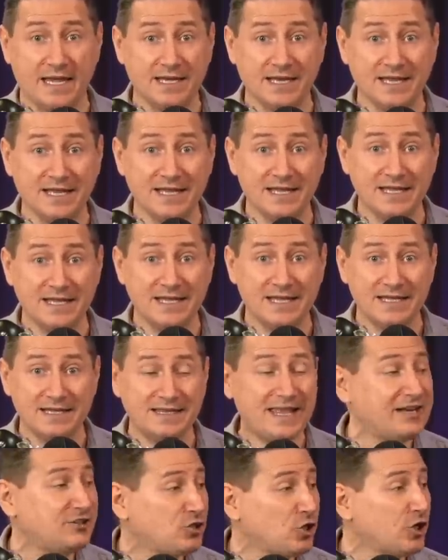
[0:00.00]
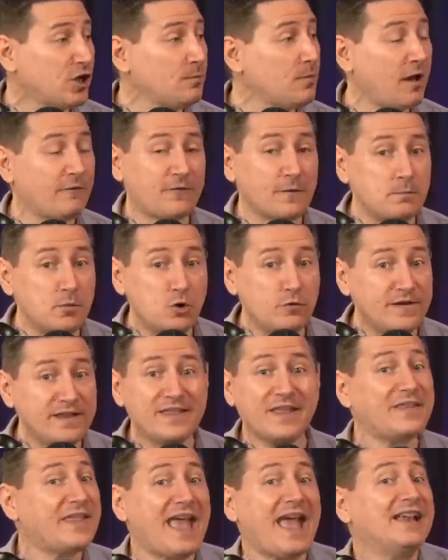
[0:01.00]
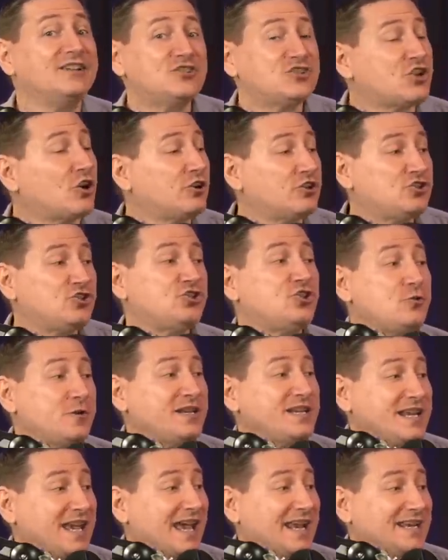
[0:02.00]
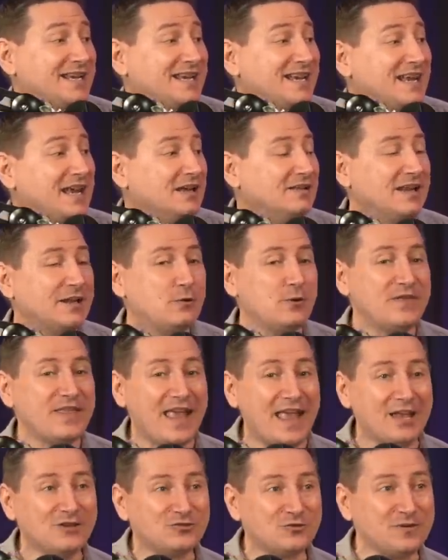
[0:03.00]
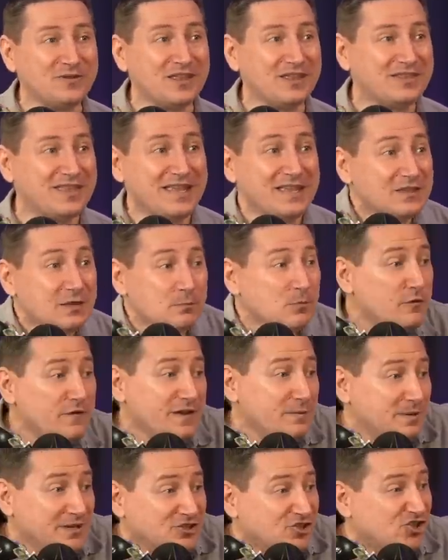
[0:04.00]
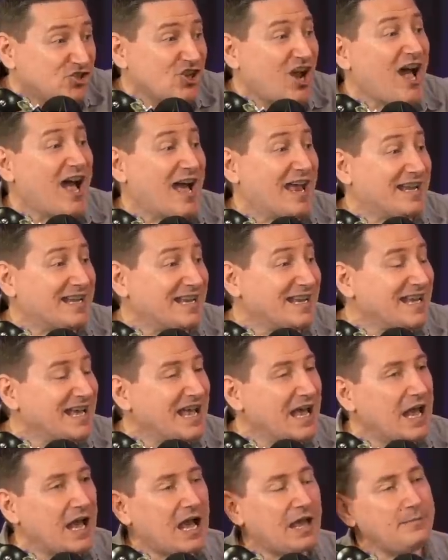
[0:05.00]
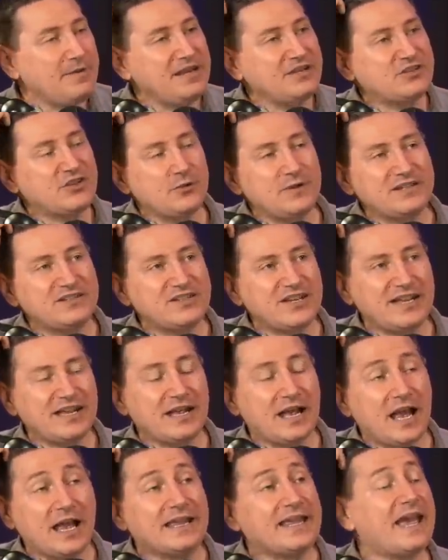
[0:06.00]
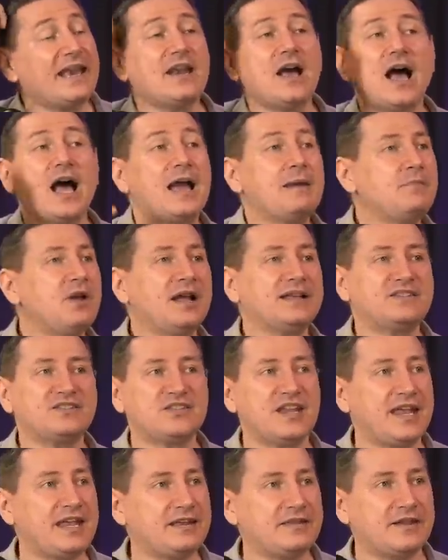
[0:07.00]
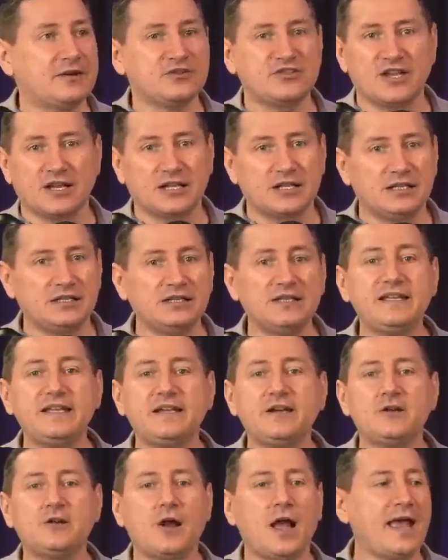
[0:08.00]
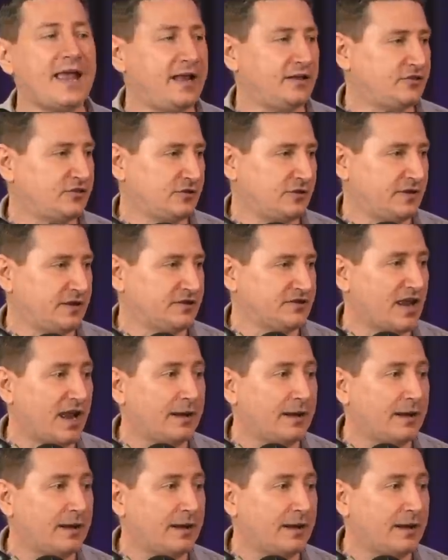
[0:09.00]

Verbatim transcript: Mm-hmm. They took him off a movie that they hadn't started shooting yet. Like with Ezra, the movie had been shot. I mean, so again, I'm not saying there's a clear answer to this.